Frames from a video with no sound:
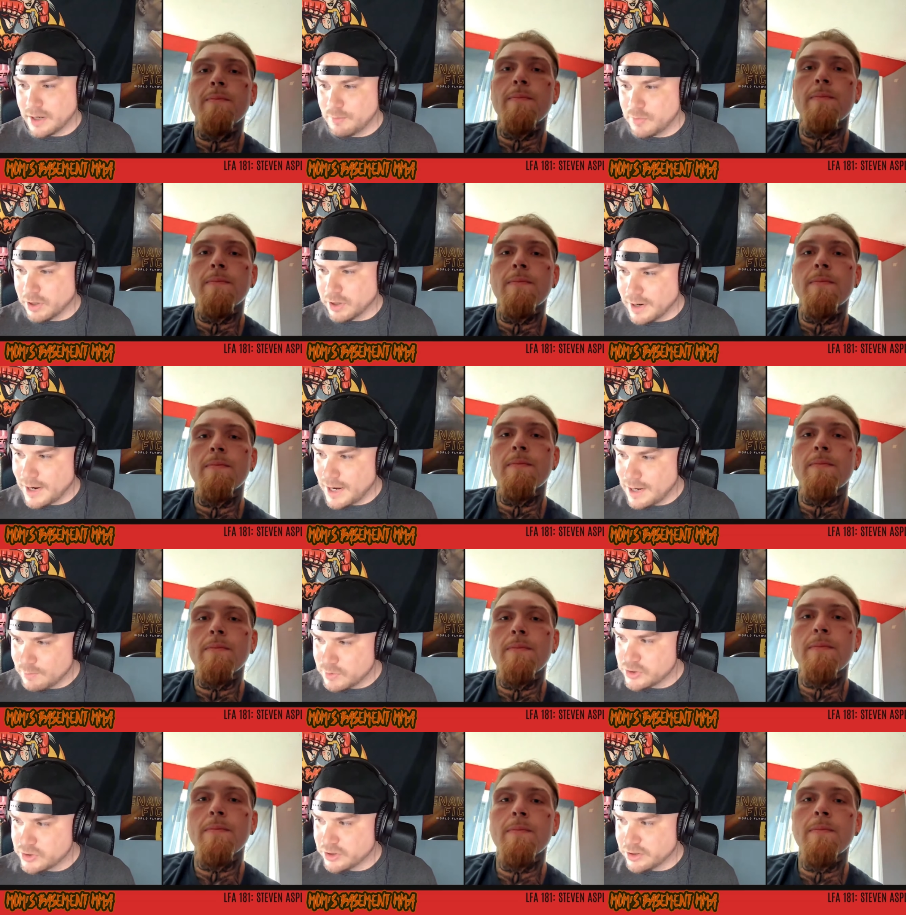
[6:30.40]
Speaker 1: up your
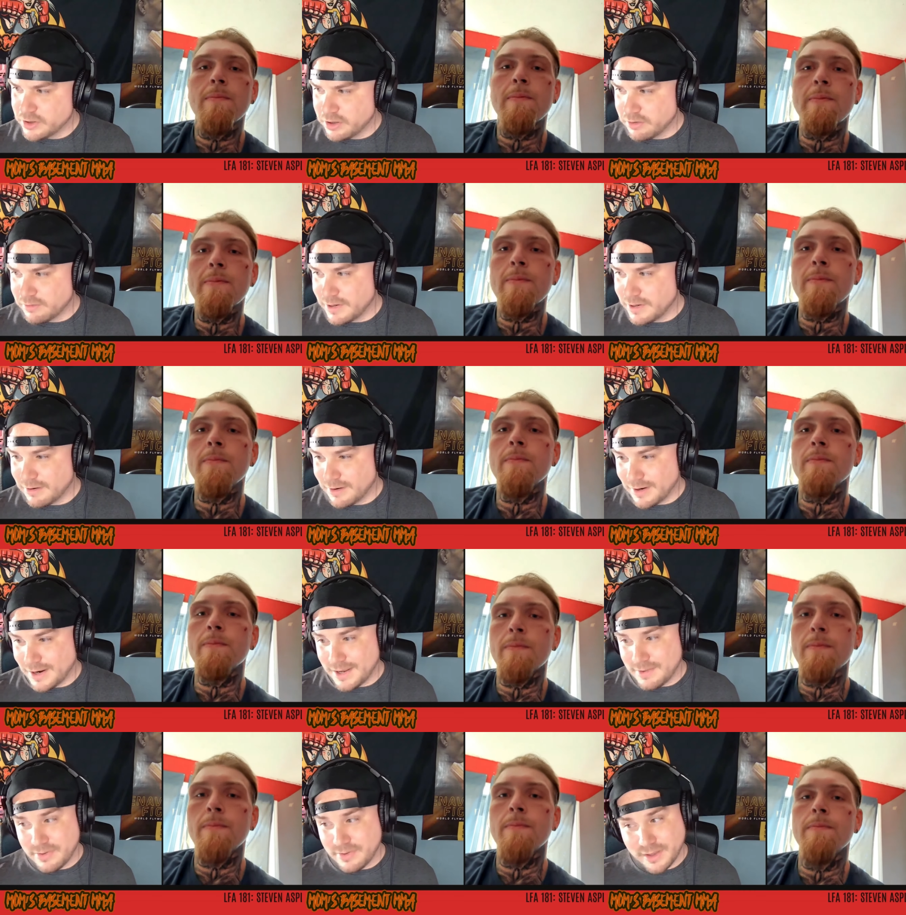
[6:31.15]
amateur
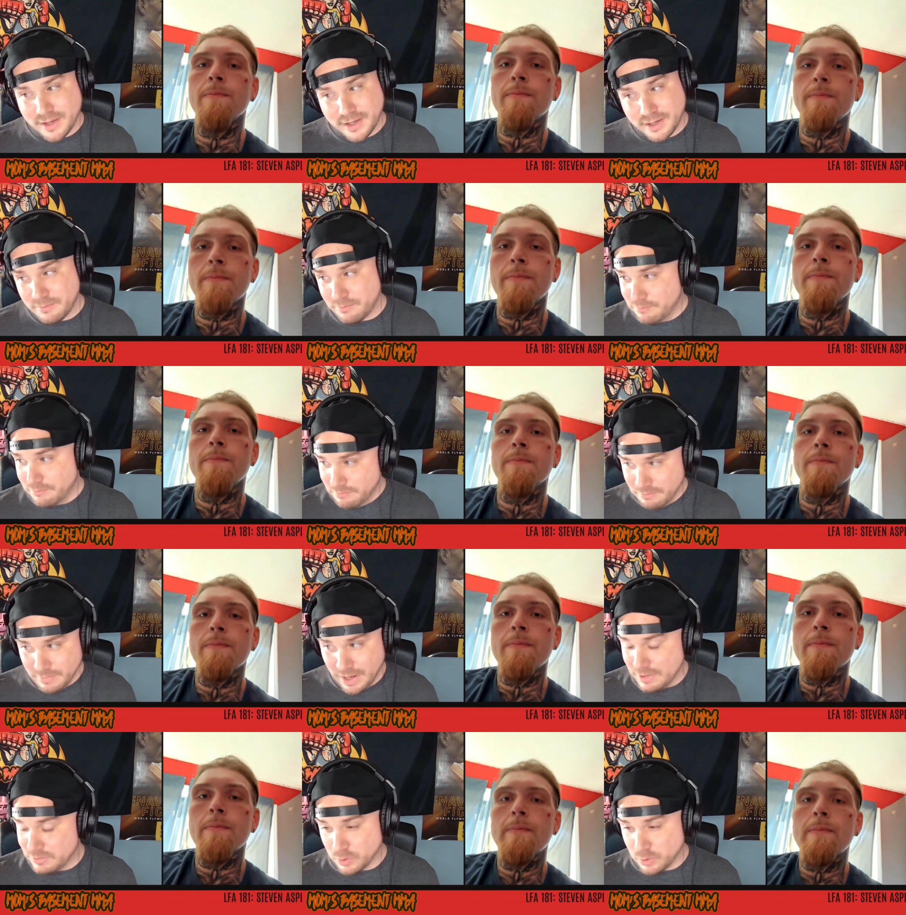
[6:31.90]
career, and then
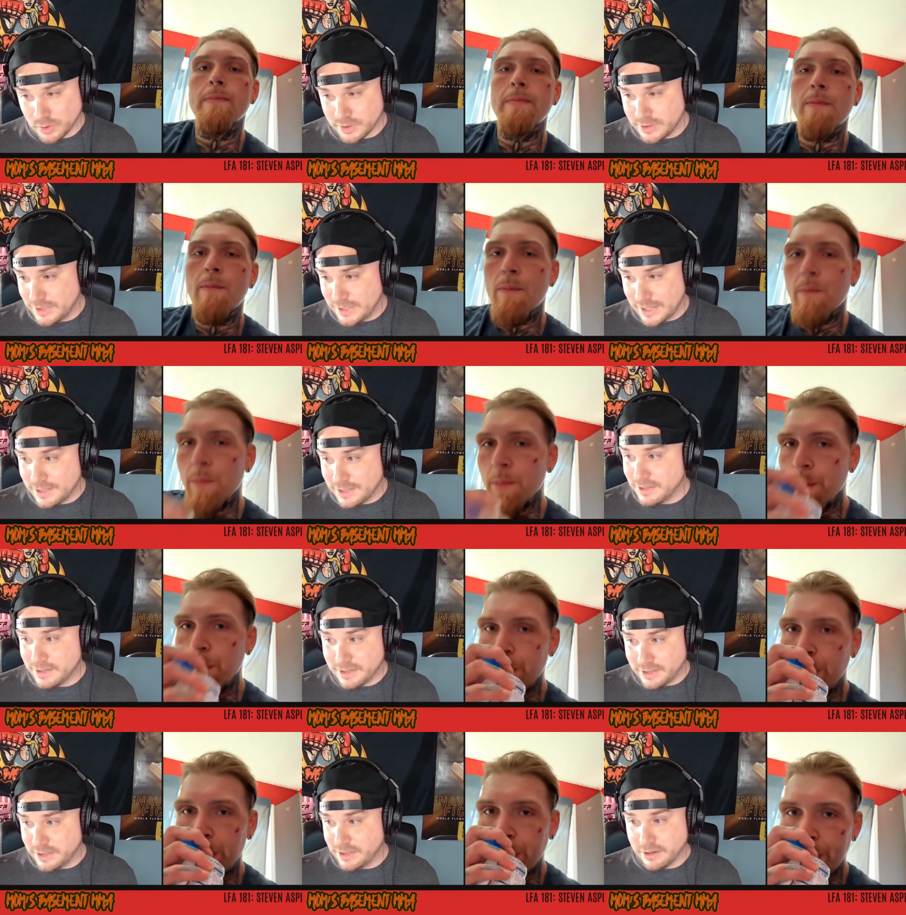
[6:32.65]
toward the
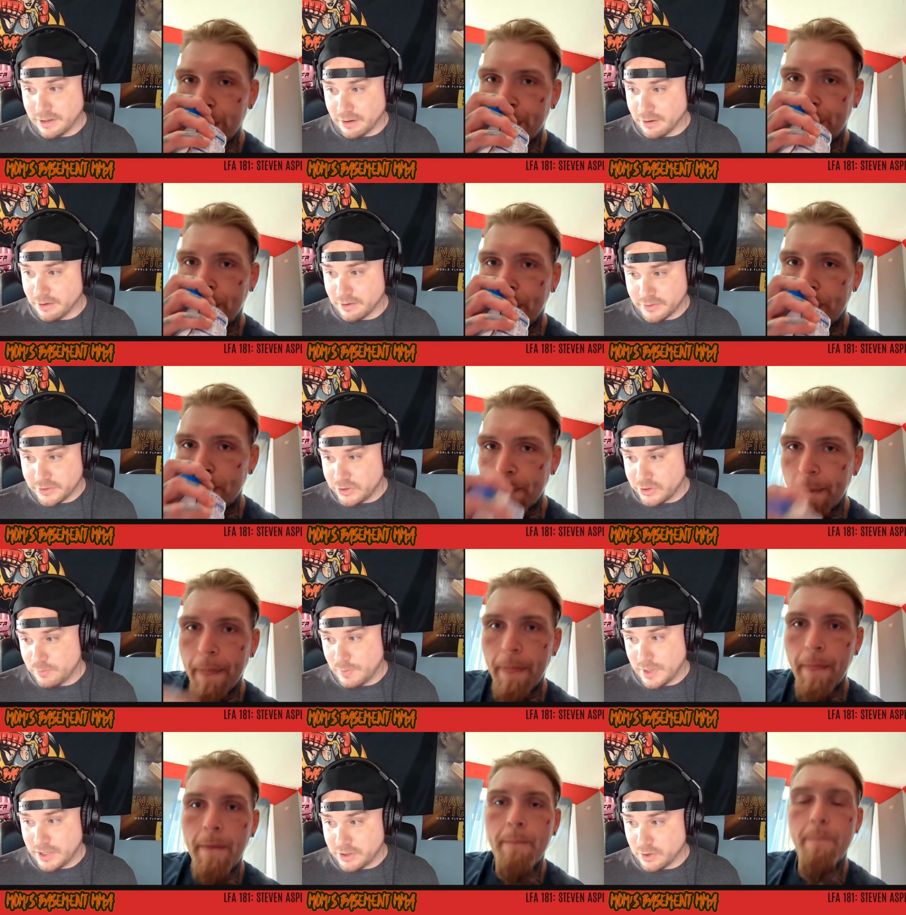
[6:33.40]
end of the year,
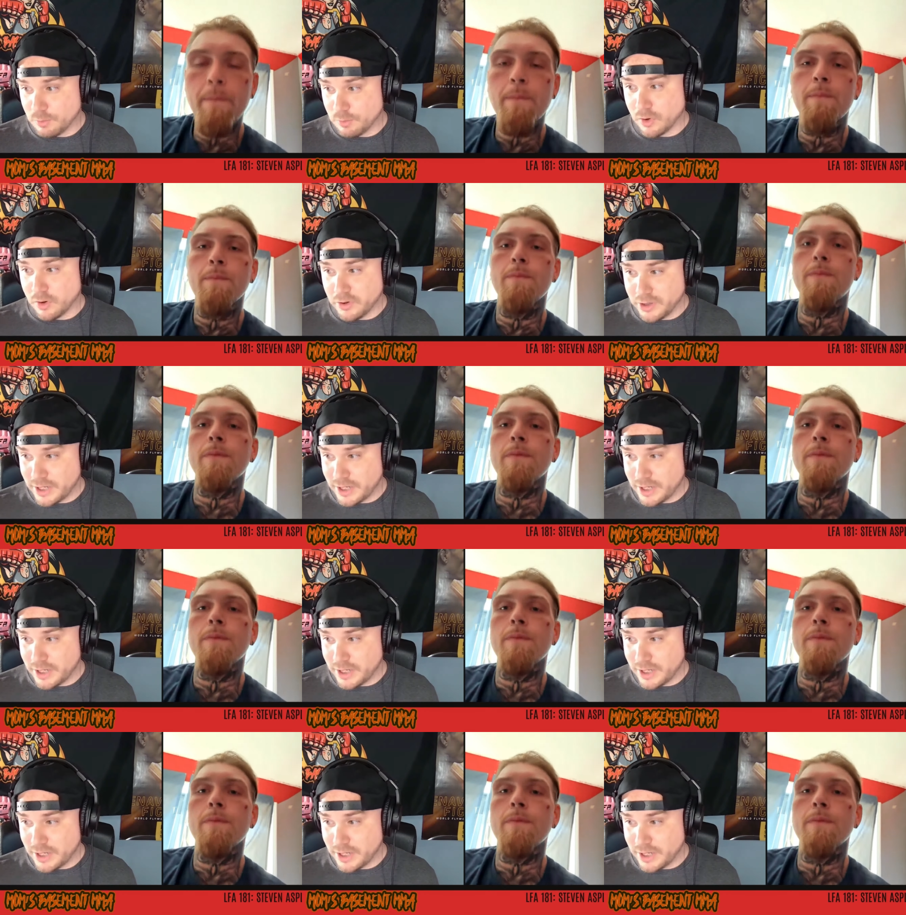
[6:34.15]
you made your pro